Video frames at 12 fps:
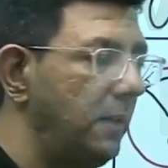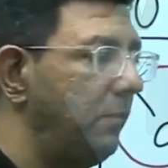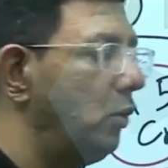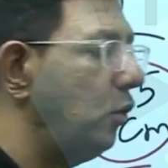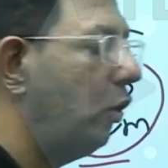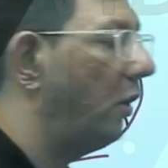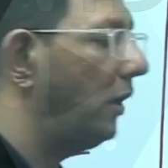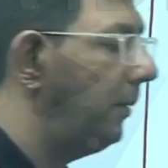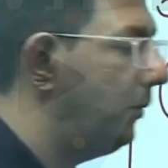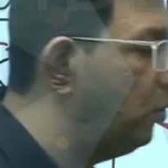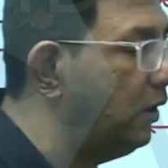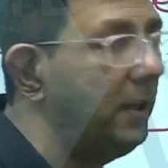immune,
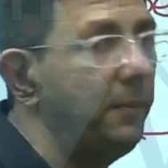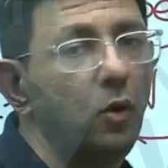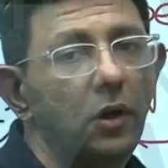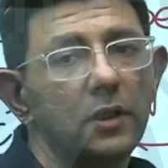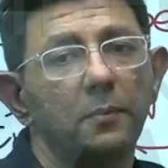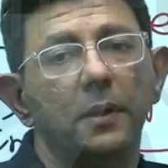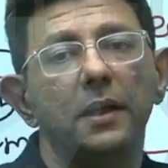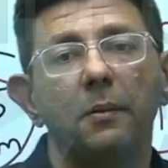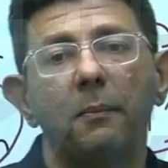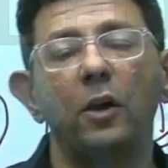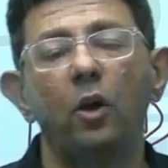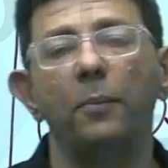non-immune, immune is in
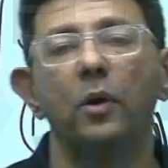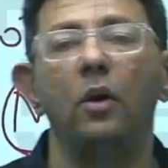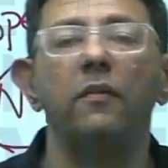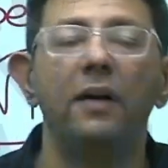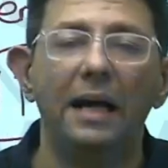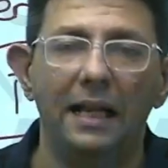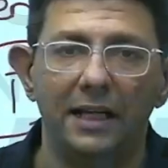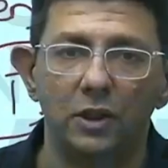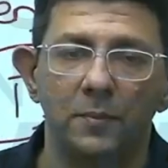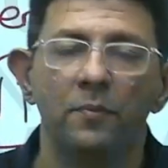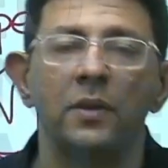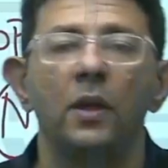my topic of Rh.
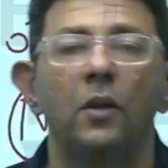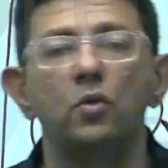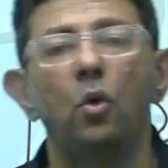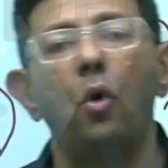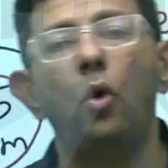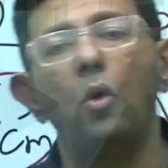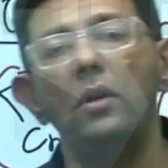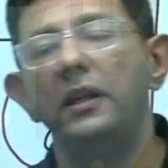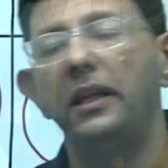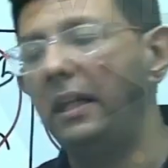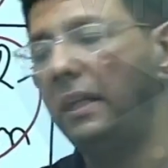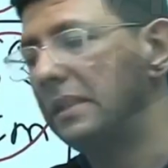So all
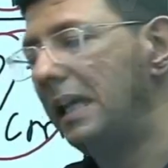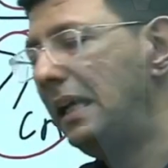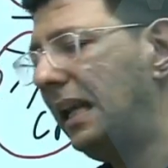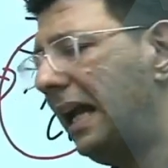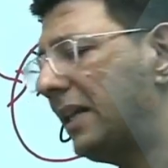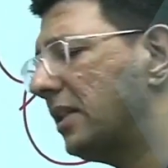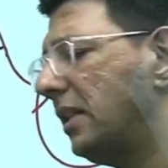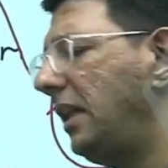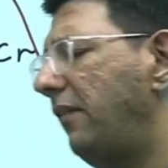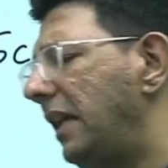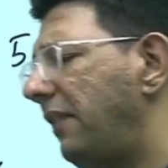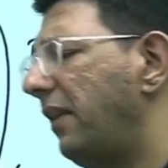these, and lastly
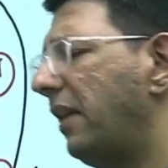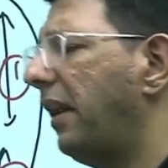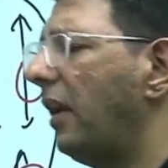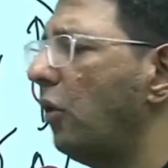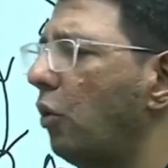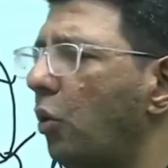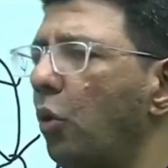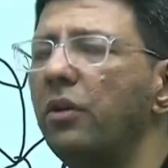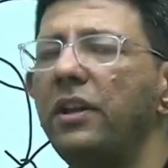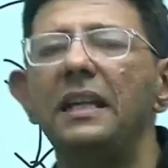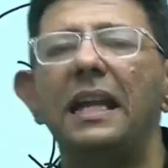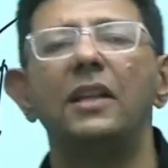very rare,
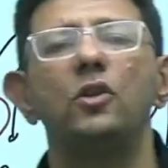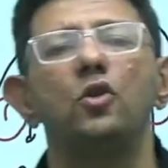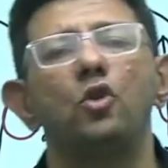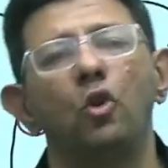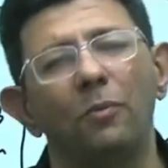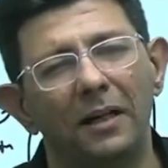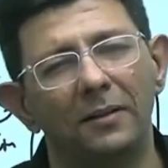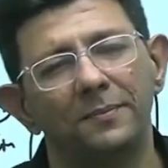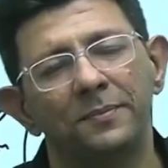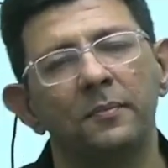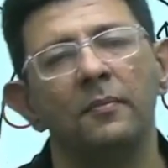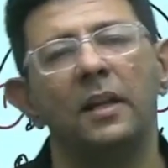chorioangioma.
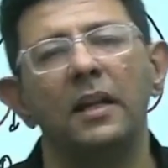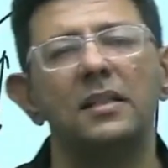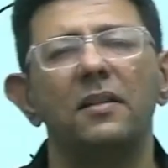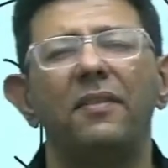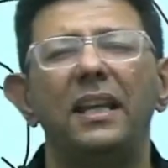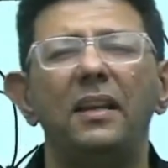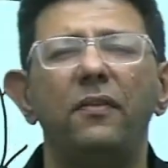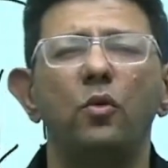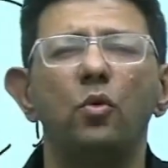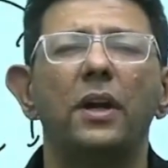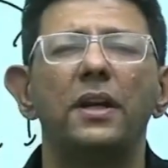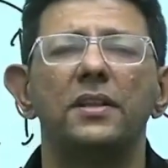It's a very
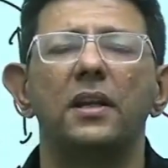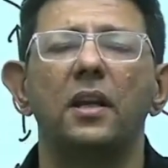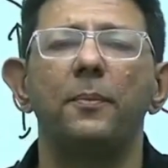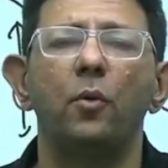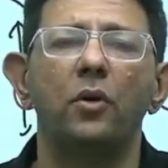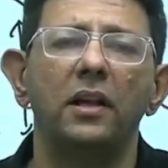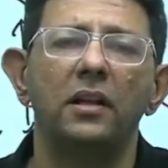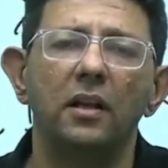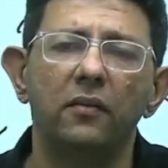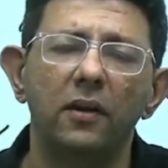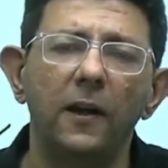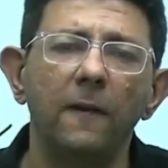few cases are reported in the
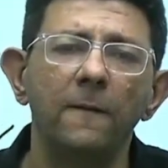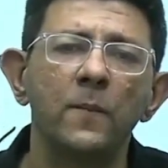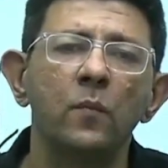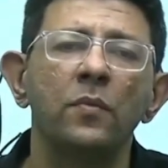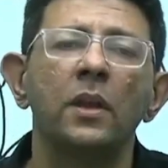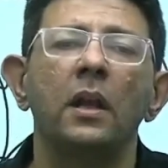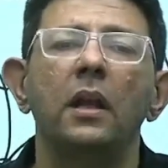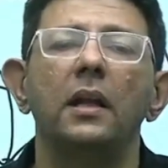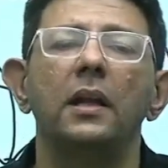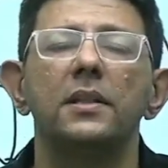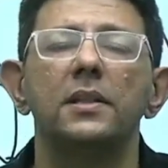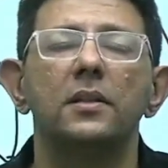world.
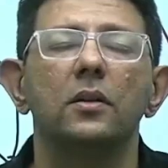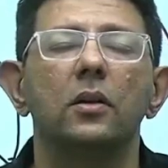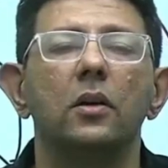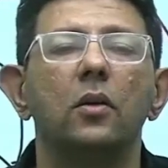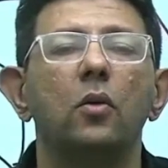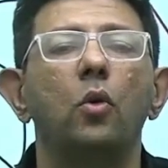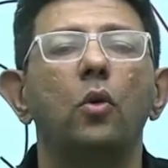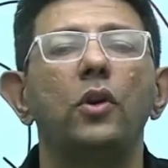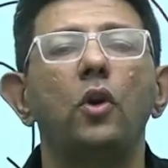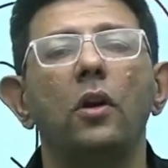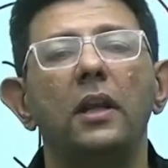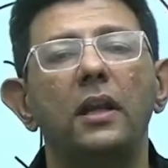It's
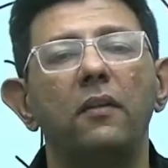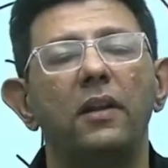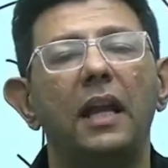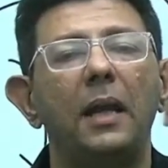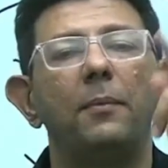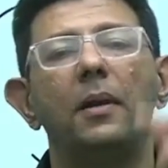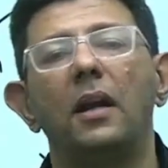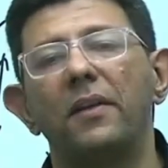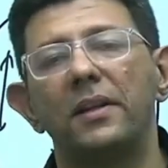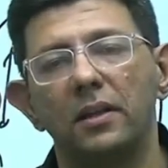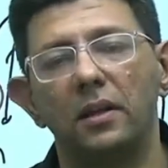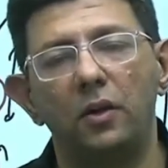chorionic villi blood
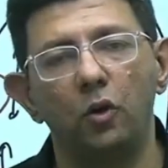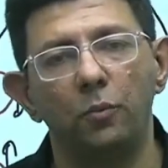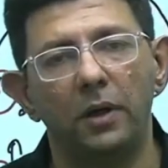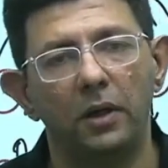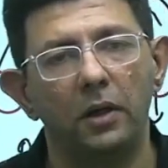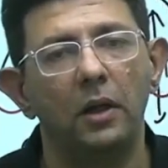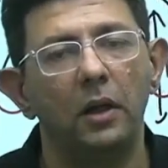vessel tumor,